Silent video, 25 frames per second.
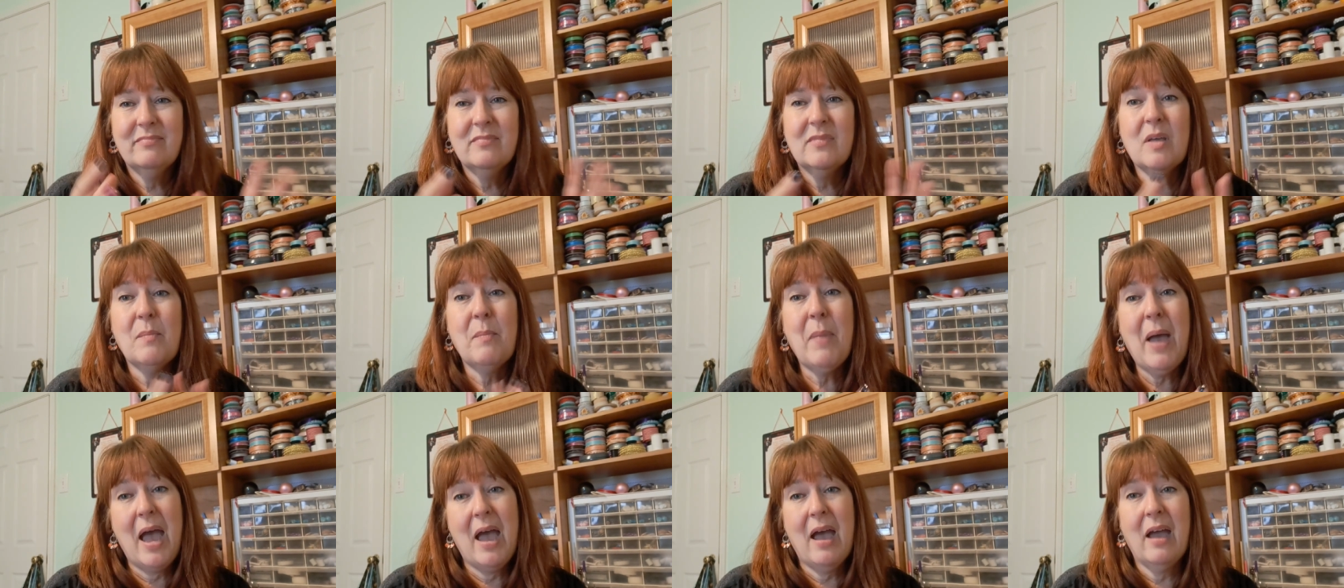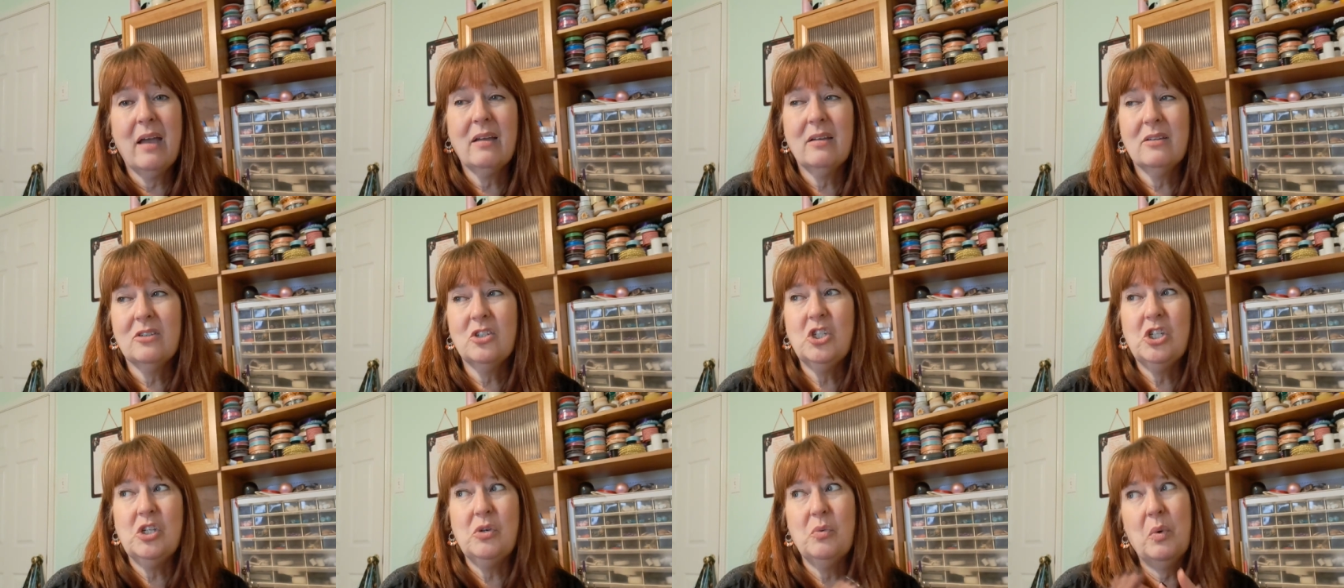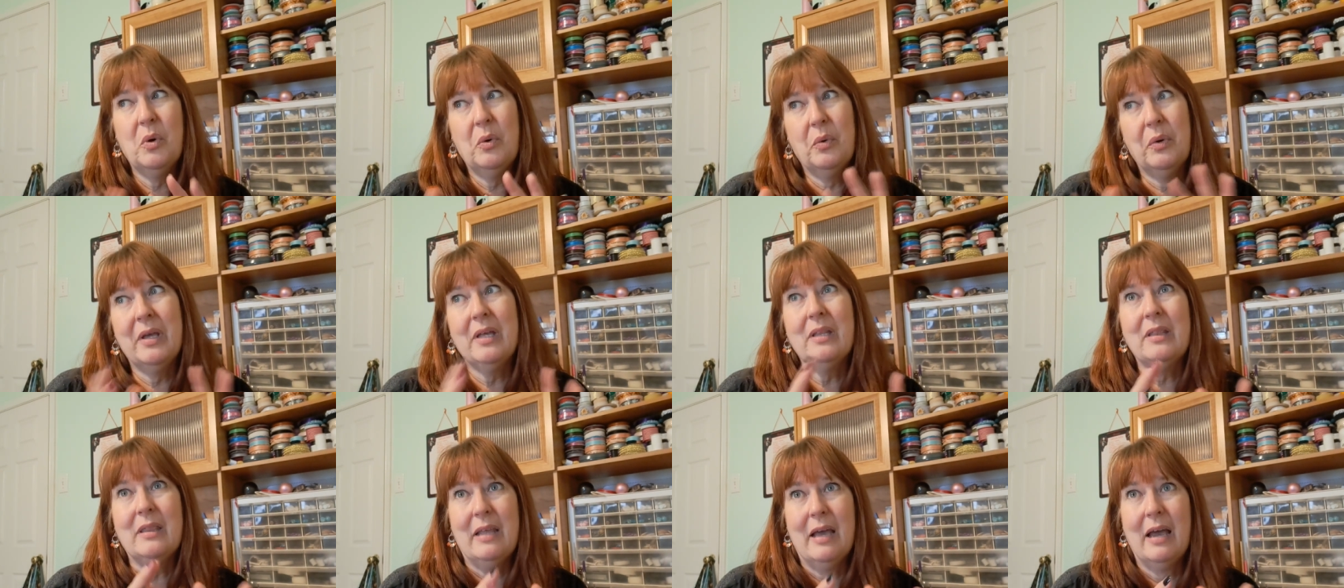the bag, she won't
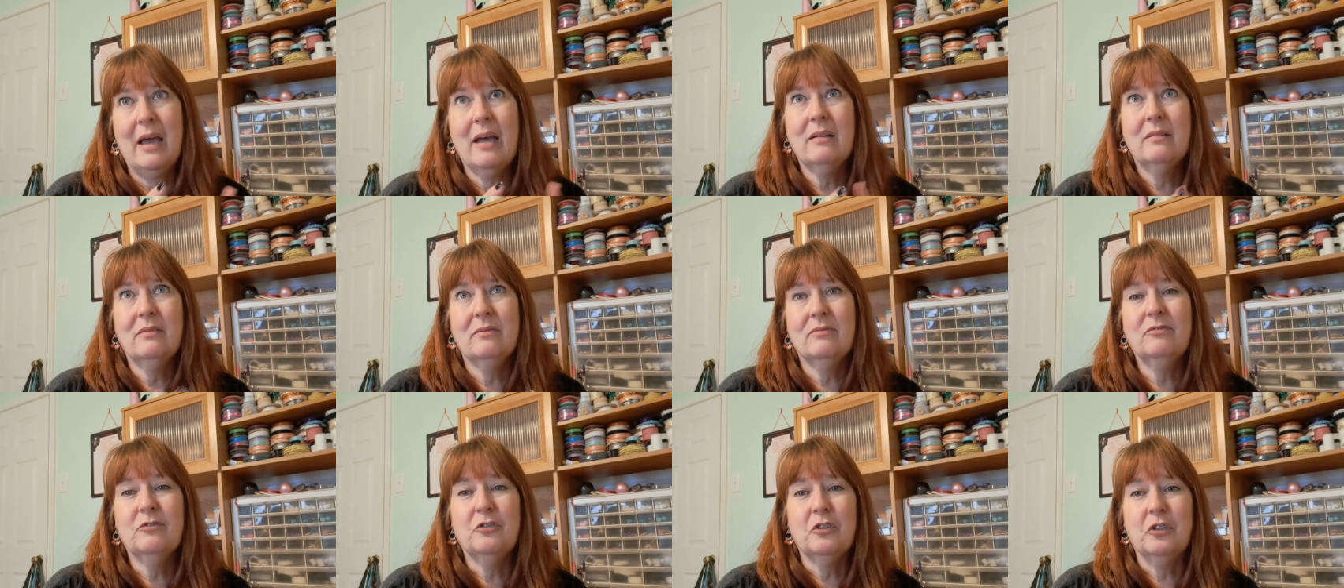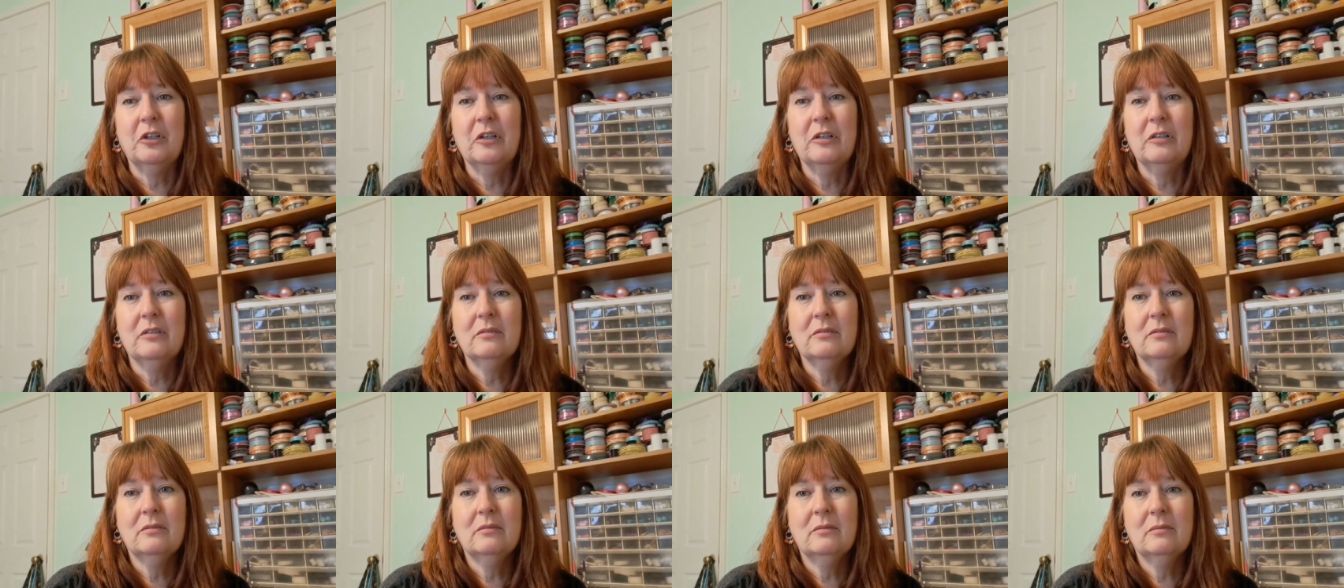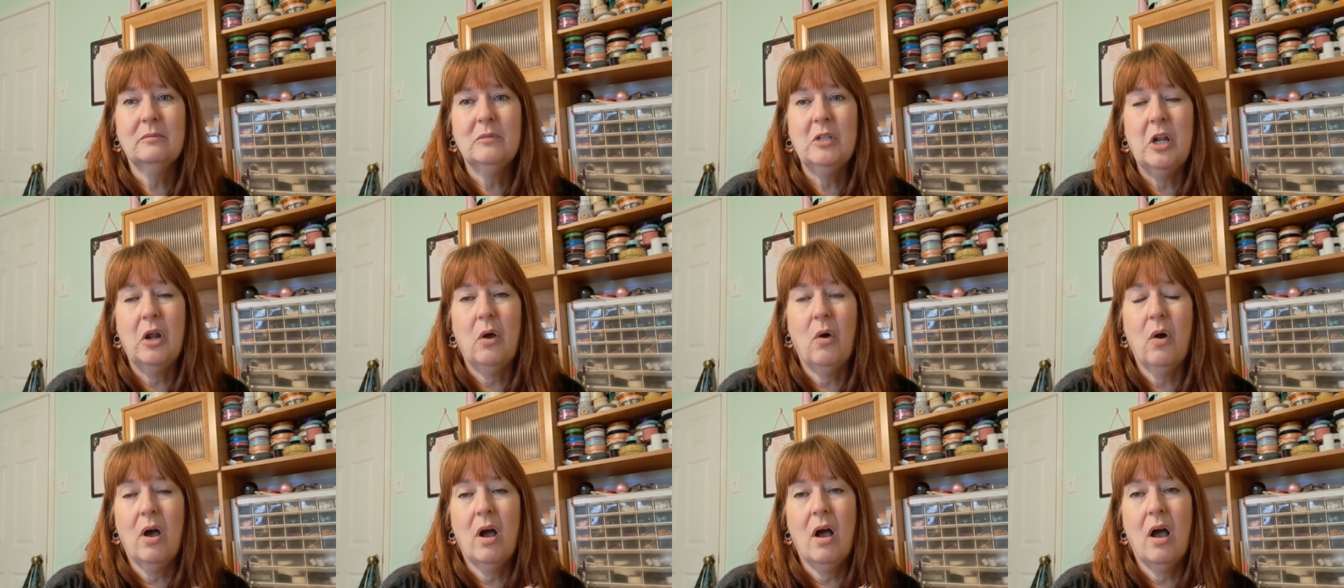get that for, you
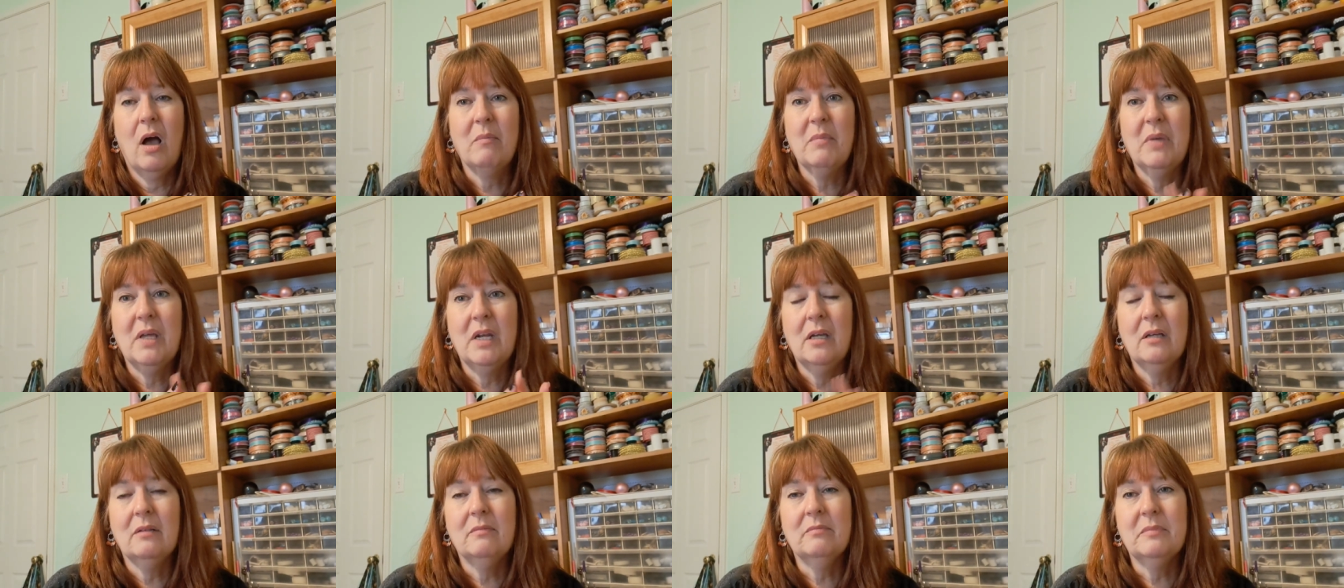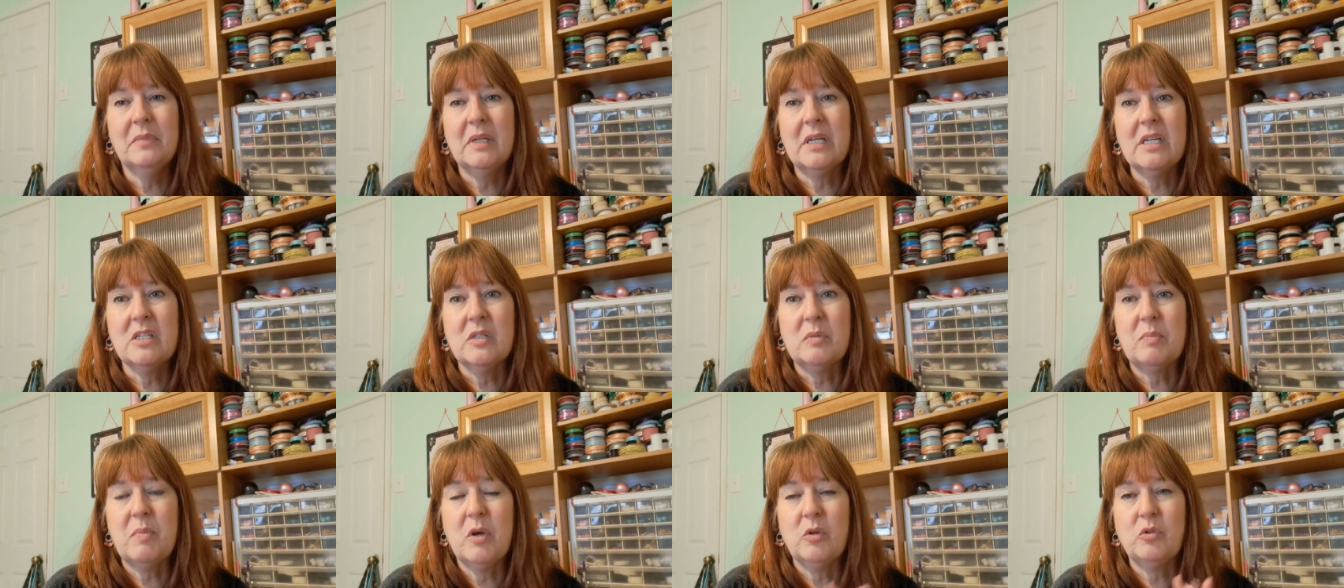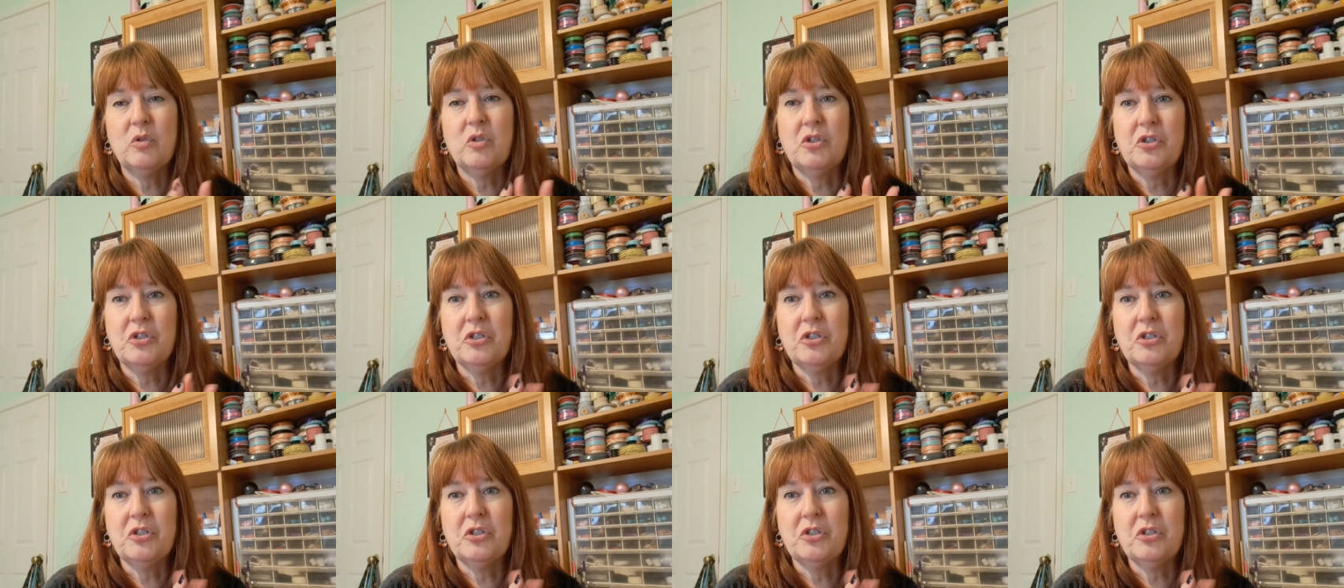know, a hot minute because postal